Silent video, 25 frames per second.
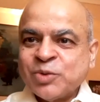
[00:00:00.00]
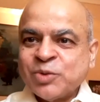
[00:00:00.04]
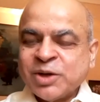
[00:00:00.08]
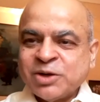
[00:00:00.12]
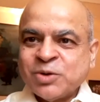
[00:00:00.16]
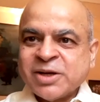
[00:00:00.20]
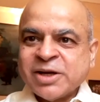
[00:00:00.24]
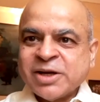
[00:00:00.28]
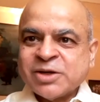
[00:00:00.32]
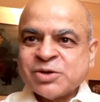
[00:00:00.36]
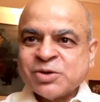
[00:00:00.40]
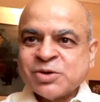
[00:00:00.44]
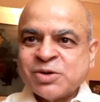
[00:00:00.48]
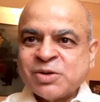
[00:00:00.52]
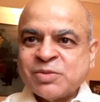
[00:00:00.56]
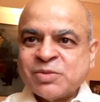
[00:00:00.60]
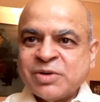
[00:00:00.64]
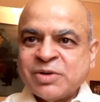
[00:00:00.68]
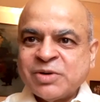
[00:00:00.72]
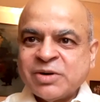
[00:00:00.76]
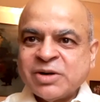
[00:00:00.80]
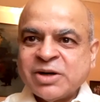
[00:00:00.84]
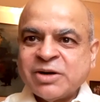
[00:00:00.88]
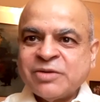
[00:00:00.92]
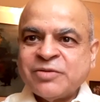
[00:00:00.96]
you will get your
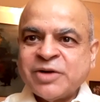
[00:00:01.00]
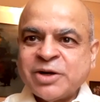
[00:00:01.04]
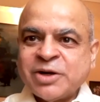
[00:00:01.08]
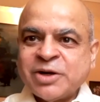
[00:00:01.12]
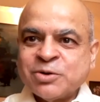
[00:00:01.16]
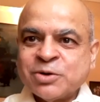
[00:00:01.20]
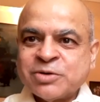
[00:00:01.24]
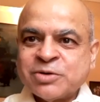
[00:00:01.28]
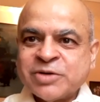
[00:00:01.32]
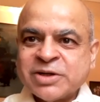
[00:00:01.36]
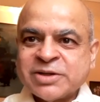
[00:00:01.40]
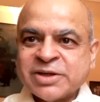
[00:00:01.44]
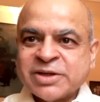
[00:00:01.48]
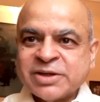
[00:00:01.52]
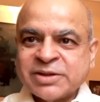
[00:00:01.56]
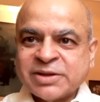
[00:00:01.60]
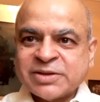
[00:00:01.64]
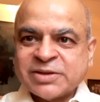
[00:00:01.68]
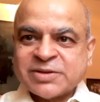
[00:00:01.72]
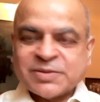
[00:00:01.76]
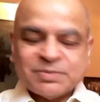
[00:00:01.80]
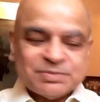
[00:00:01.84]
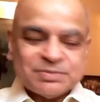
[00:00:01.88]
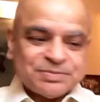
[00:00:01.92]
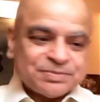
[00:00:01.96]
very good
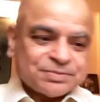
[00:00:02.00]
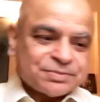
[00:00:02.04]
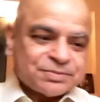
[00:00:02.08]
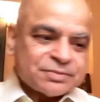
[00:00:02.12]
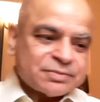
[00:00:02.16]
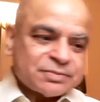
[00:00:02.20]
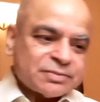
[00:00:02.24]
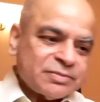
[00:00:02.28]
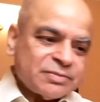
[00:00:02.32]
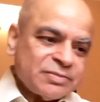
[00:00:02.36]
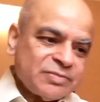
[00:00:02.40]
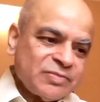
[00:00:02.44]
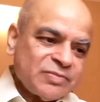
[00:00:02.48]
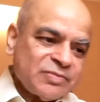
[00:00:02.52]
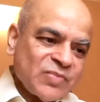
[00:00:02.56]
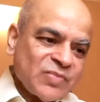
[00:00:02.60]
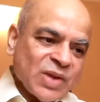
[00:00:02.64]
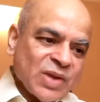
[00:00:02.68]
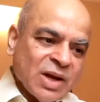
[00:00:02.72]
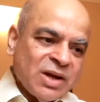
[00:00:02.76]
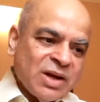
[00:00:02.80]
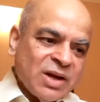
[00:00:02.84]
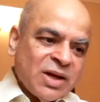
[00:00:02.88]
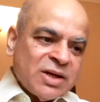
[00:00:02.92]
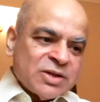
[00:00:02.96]
returns.
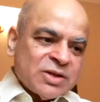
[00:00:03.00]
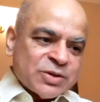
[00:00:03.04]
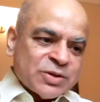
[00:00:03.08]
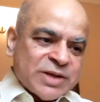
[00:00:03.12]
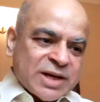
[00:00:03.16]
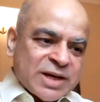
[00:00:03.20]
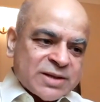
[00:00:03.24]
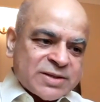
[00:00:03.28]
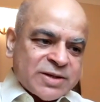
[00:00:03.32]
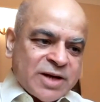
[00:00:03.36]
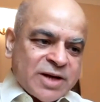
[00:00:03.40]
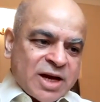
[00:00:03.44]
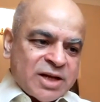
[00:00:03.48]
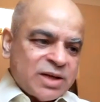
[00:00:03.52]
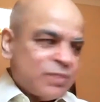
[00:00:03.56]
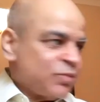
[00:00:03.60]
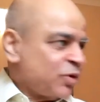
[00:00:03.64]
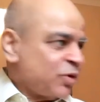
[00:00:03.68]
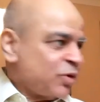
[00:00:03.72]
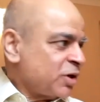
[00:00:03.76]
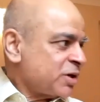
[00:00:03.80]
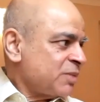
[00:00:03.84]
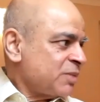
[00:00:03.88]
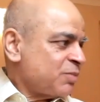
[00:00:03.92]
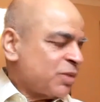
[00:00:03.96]
So that's the random
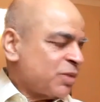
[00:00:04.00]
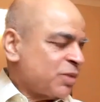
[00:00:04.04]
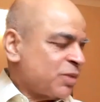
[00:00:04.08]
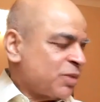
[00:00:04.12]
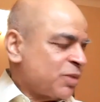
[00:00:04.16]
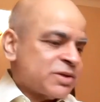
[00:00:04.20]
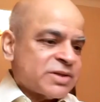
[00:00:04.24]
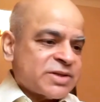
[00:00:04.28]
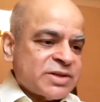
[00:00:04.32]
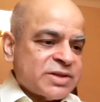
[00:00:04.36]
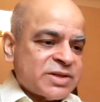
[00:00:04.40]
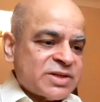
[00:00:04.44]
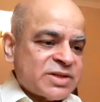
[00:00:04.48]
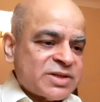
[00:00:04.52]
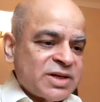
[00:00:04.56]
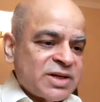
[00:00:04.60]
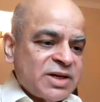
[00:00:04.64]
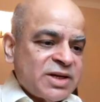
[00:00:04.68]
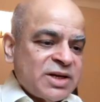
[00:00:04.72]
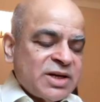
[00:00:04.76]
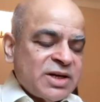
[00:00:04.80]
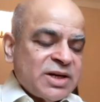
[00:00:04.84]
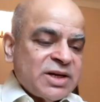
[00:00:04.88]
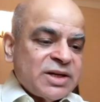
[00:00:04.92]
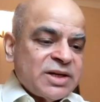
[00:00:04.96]
walk hypothesis.
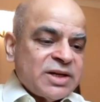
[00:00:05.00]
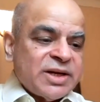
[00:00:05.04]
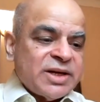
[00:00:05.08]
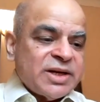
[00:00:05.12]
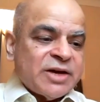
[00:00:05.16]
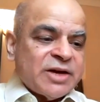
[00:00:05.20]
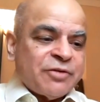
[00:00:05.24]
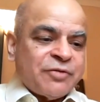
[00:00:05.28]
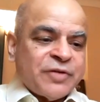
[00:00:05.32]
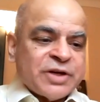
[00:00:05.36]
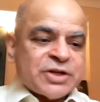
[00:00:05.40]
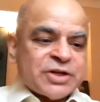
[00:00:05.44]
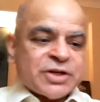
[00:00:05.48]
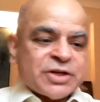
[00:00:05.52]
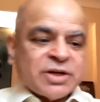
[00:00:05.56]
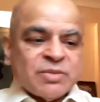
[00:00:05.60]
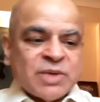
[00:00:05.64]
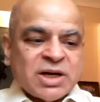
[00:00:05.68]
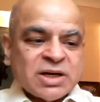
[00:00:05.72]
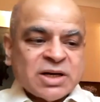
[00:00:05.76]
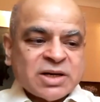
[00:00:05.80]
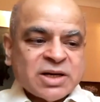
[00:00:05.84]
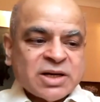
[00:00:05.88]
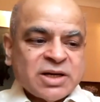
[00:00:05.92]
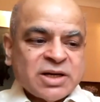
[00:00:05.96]
The efficient
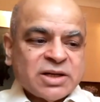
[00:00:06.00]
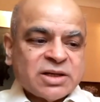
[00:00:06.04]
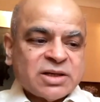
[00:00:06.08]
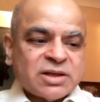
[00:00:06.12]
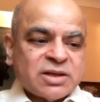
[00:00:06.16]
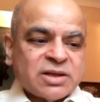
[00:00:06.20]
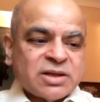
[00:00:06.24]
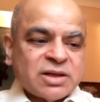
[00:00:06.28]
market